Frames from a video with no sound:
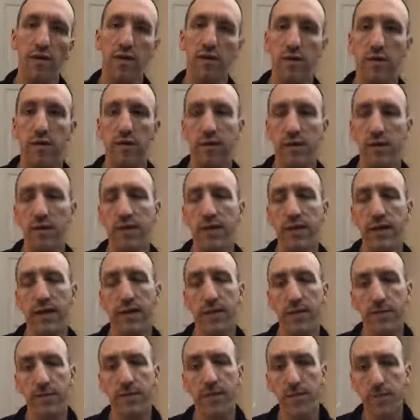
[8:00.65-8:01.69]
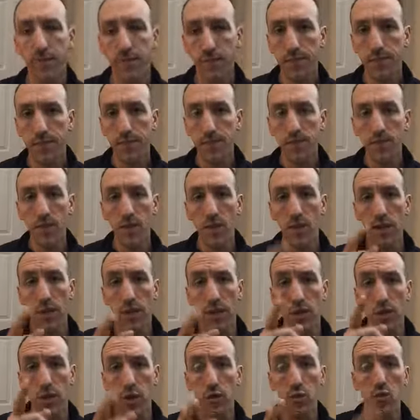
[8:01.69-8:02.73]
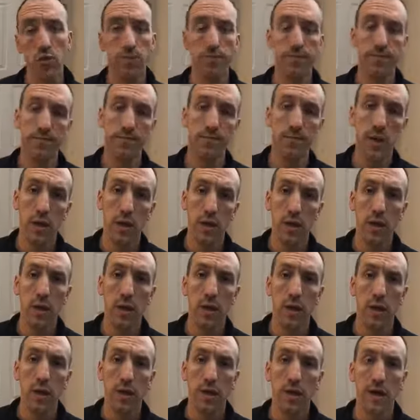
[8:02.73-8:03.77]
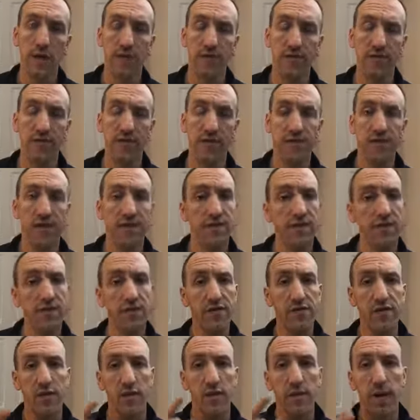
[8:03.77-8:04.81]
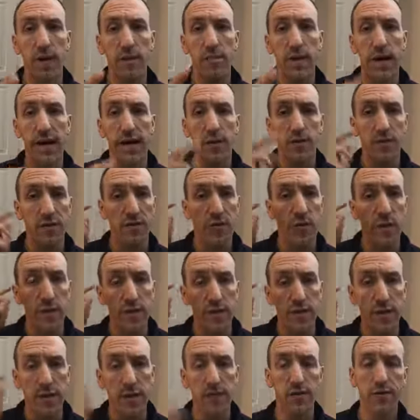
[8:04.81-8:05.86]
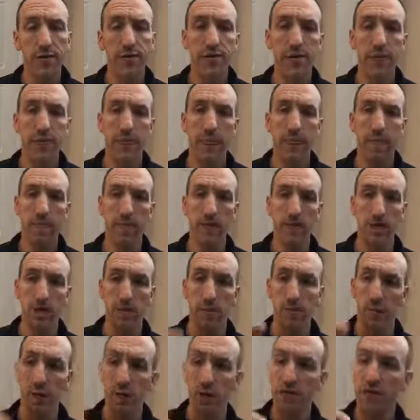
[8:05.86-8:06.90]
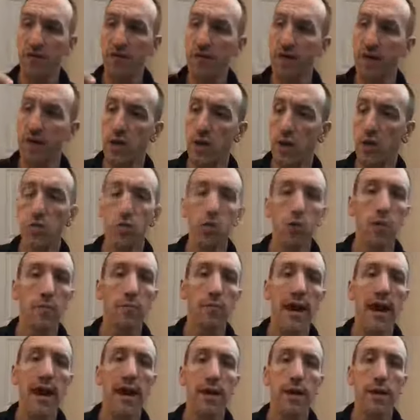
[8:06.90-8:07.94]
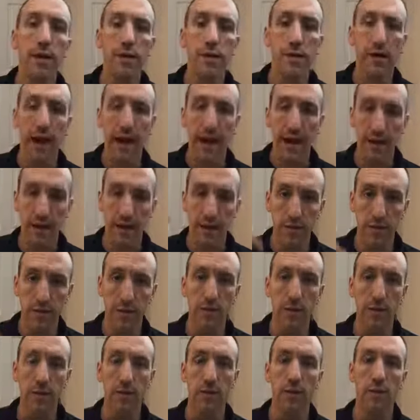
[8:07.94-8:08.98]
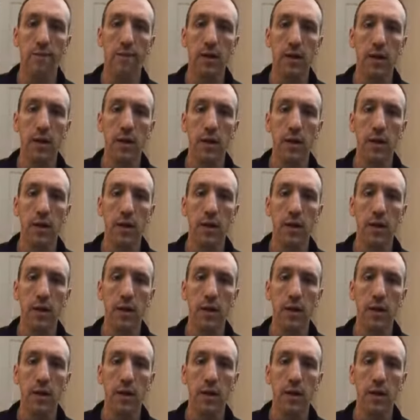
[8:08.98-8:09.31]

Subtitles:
level of living is. It's you. It's the 6 inches of gray matter between your ears. It's the person that you look back at in the mirror.